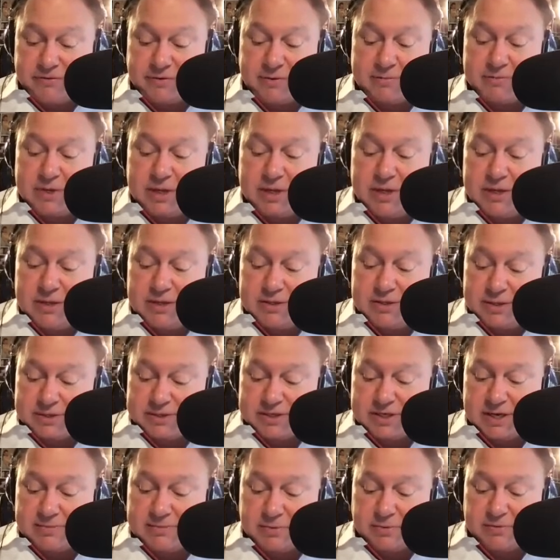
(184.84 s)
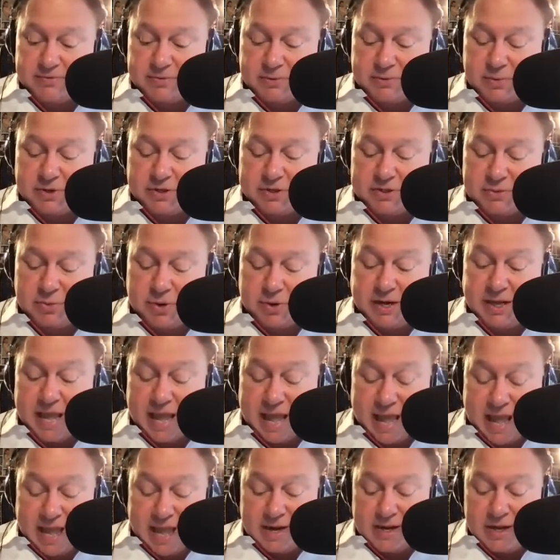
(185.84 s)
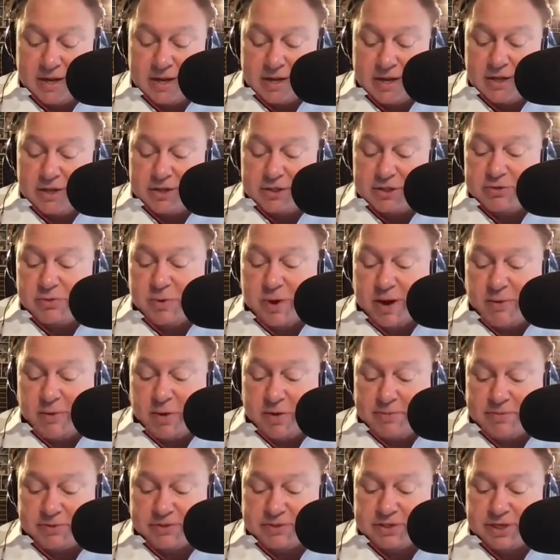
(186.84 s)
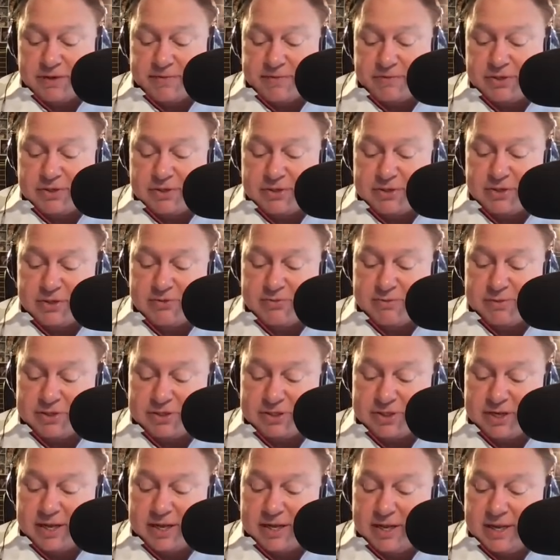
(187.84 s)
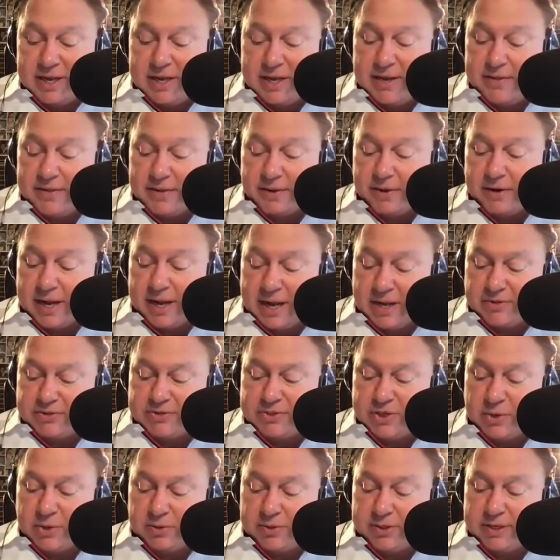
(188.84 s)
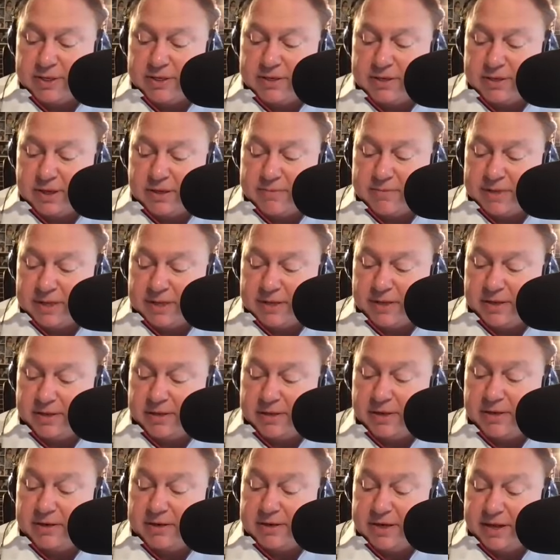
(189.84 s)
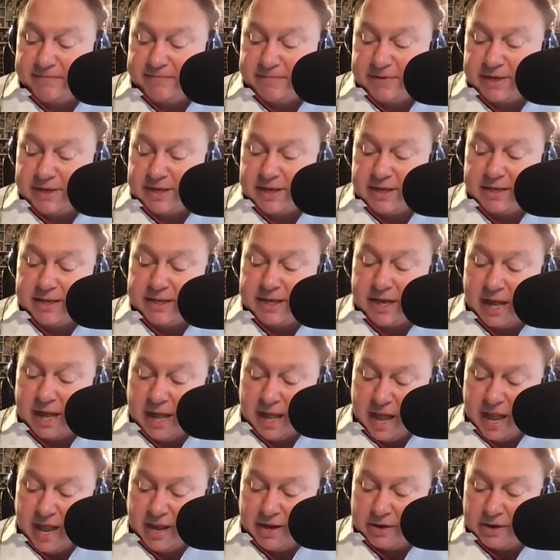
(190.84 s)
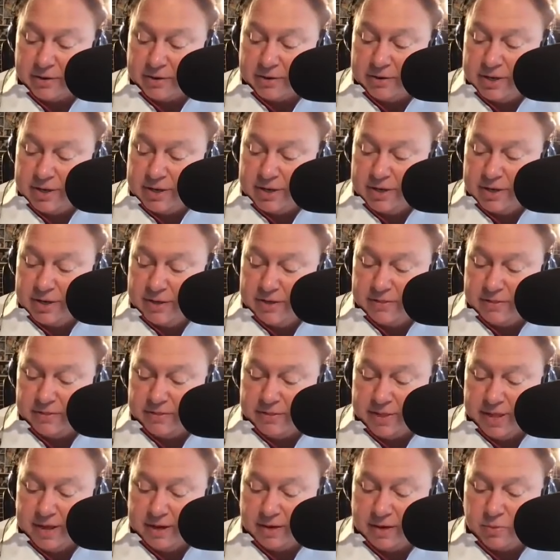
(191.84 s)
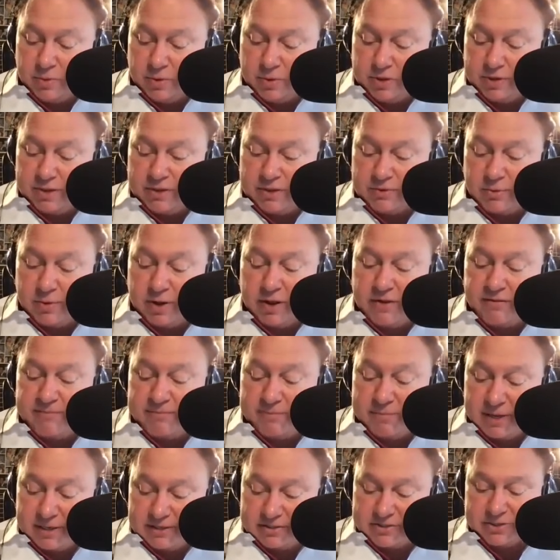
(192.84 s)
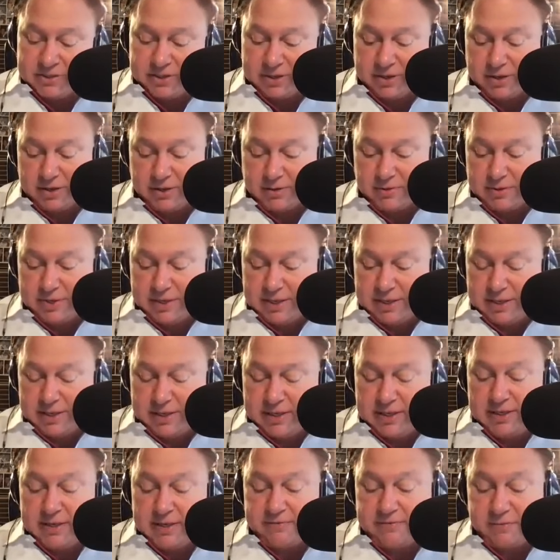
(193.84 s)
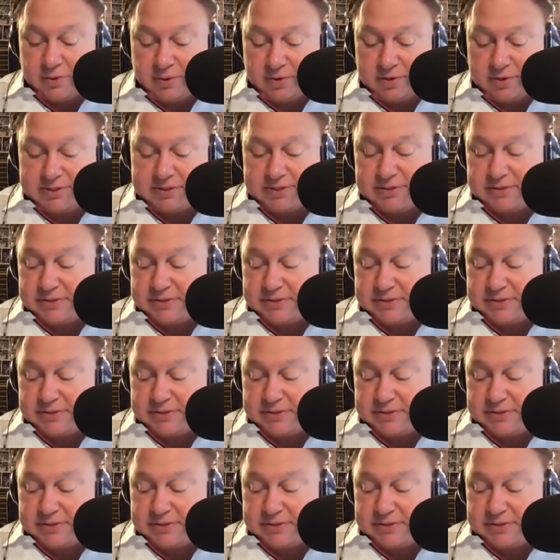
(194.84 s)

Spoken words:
from December of 2020. And 21% of consumers say their household income is significantly higher than it was 12 months ago. Of course,